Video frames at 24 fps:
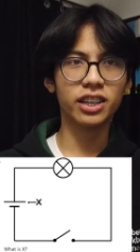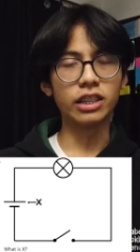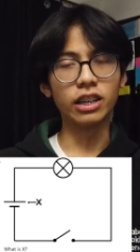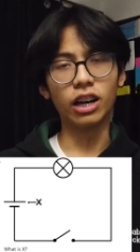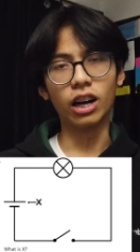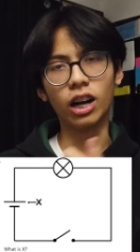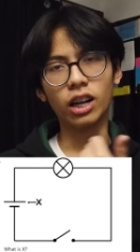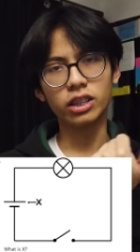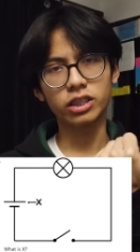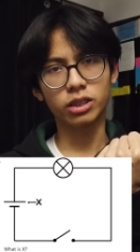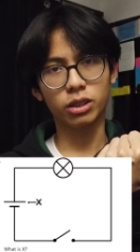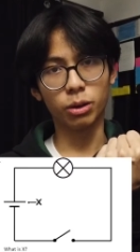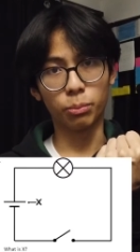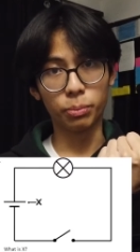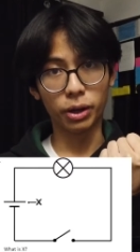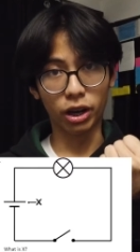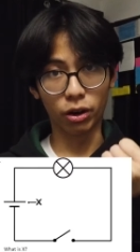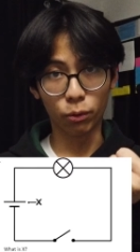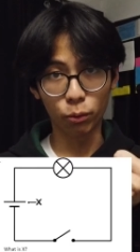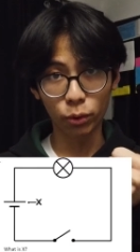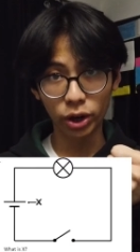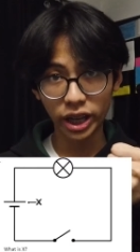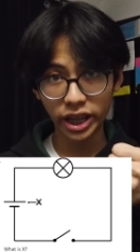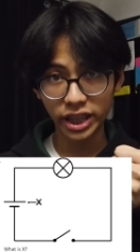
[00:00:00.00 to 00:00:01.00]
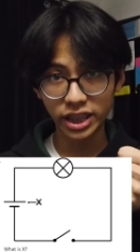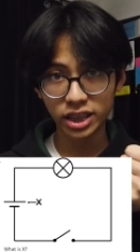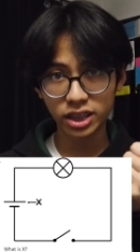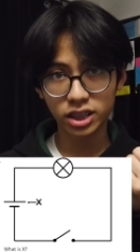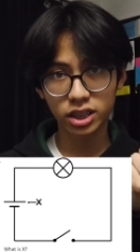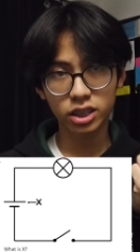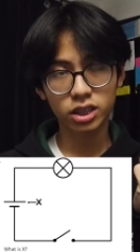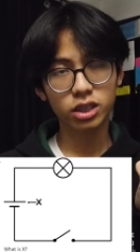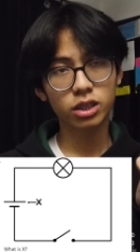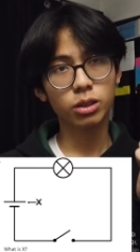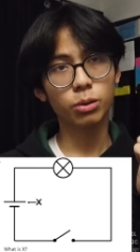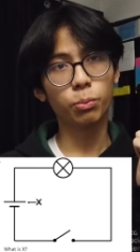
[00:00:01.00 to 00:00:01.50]
They'll ask about
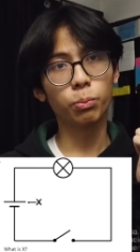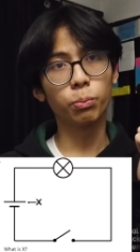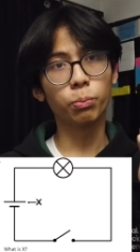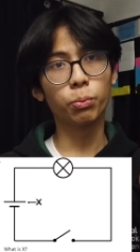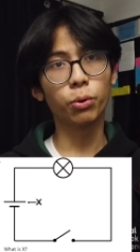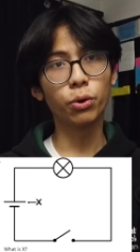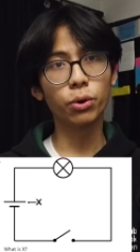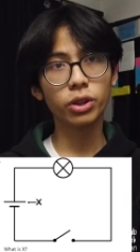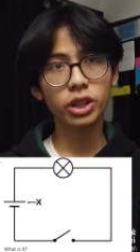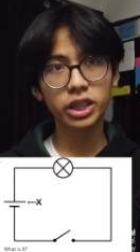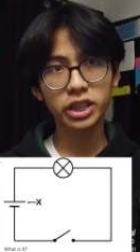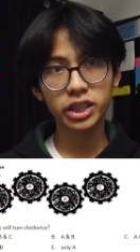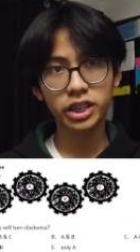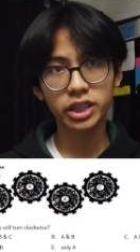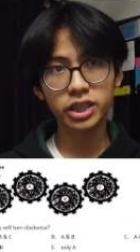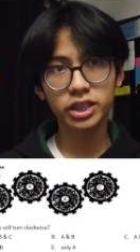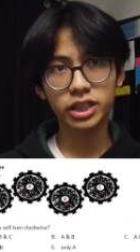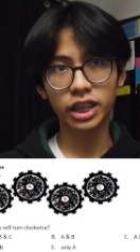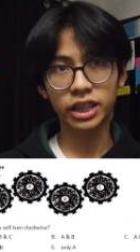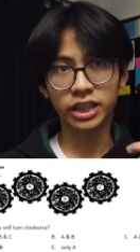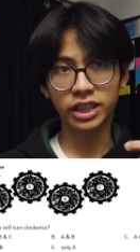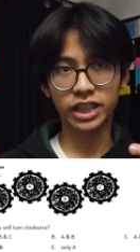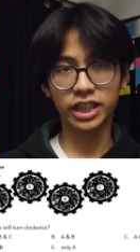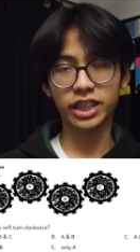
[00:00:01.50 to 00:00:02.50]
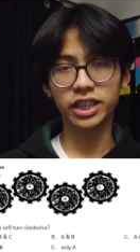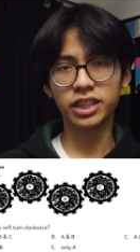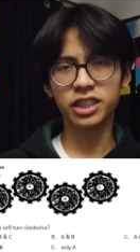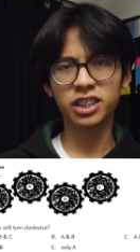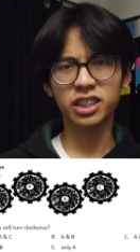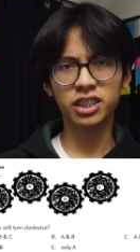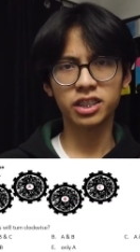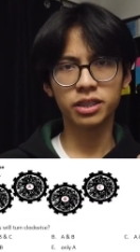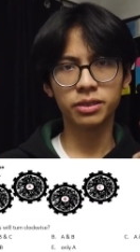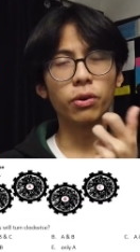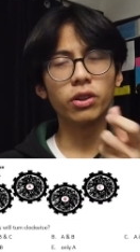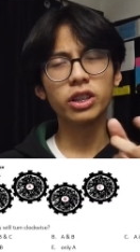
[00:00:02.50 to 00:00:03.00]
weights, pulleys and
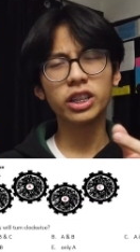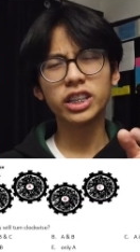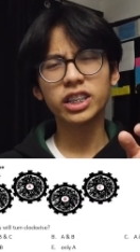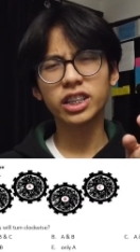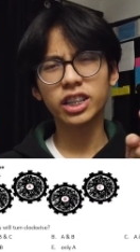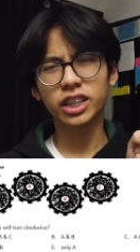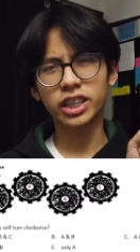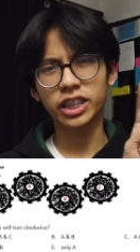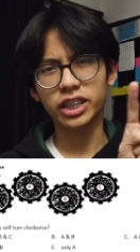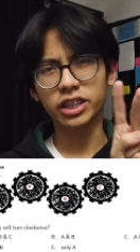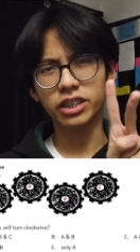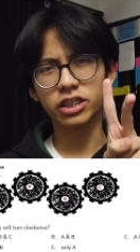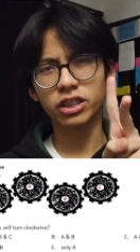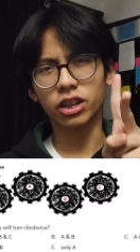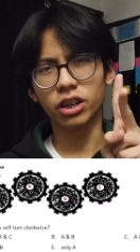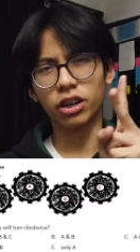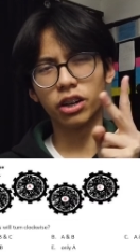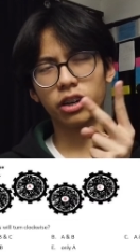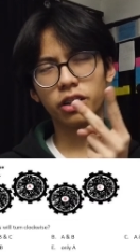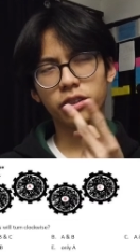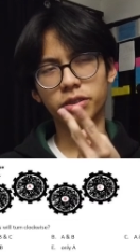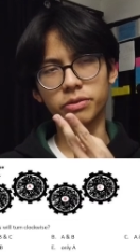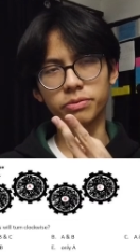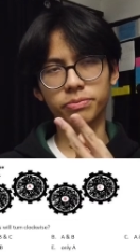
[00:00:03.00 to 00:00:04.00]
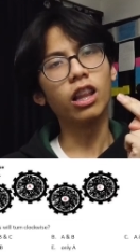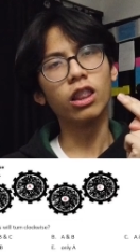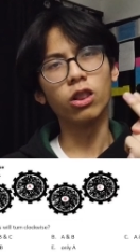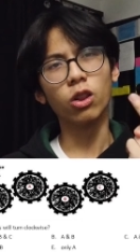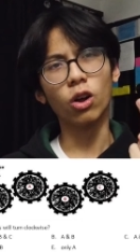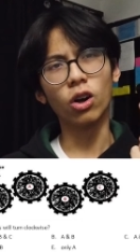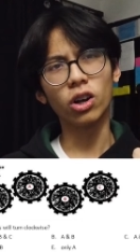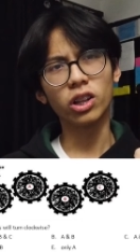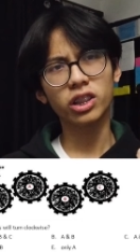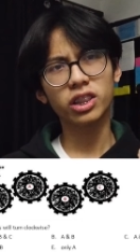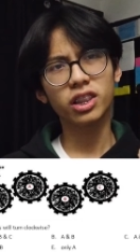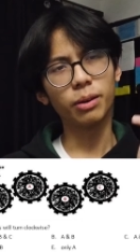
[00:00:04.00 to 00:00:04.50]
gears. Pulleys and gears are a
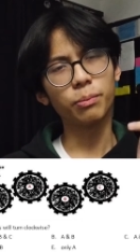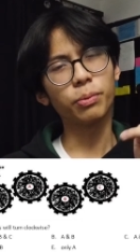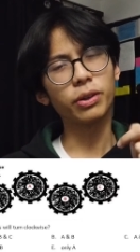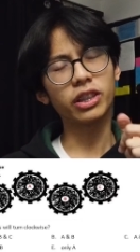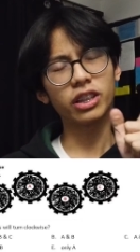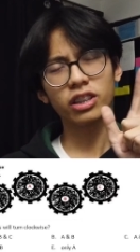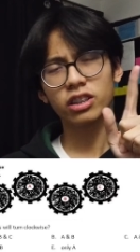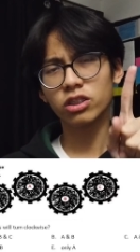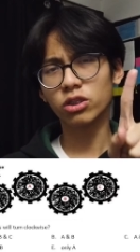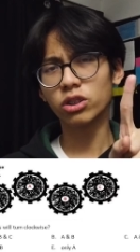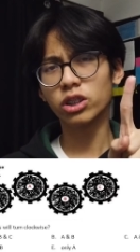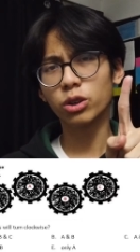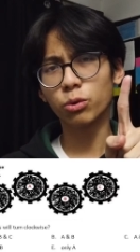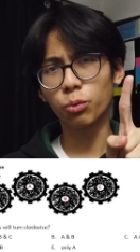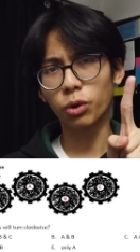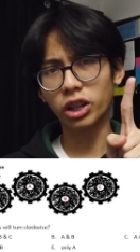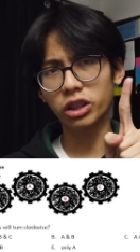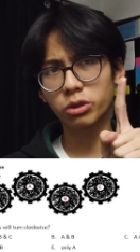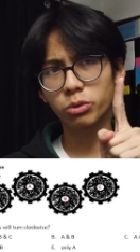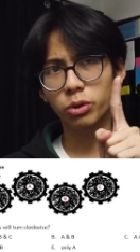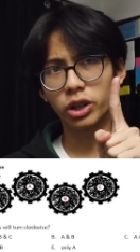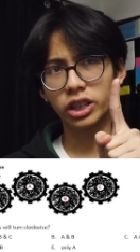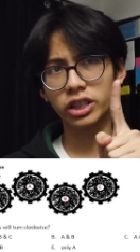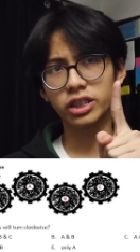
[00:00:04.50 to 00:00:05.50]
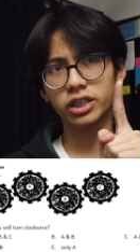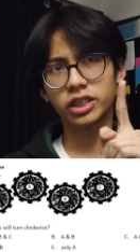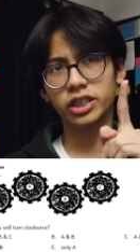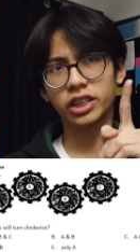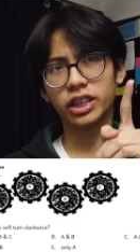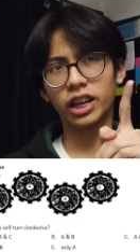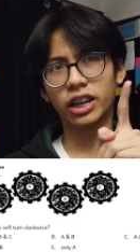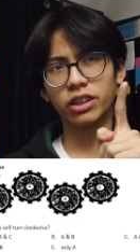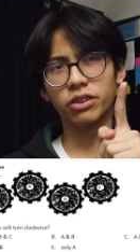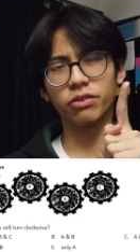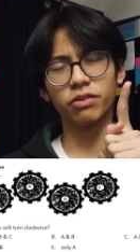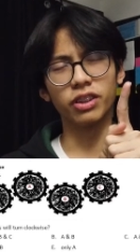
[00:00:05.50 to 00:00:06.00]
lot, but it's only one
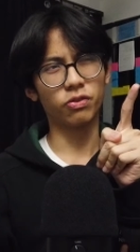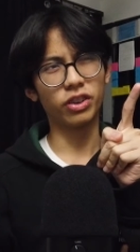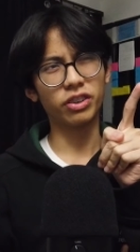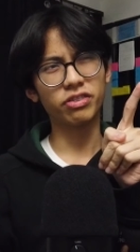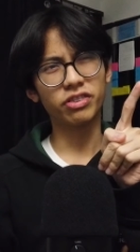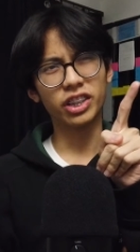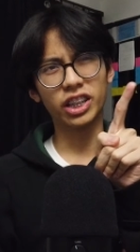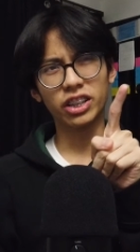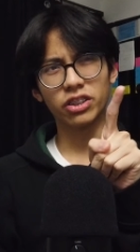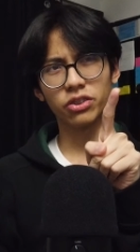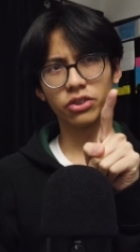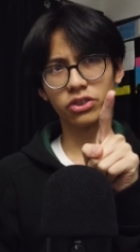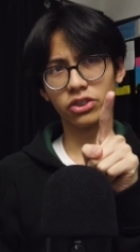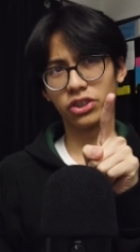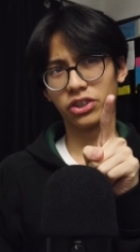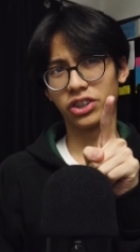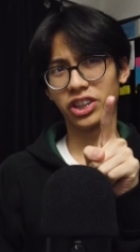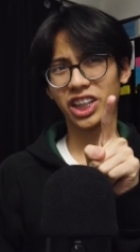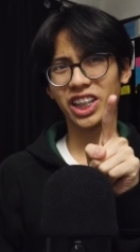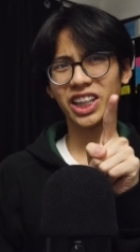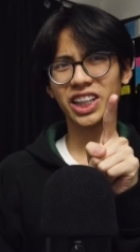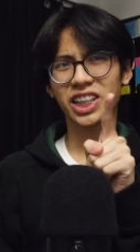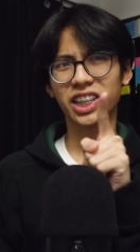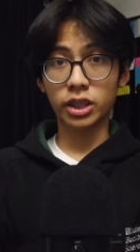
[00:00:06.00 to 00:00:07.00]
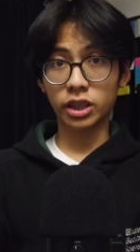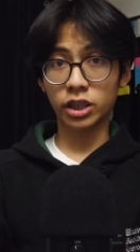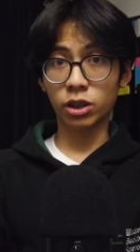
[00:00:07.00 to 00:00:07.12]
question out of 15 or 30.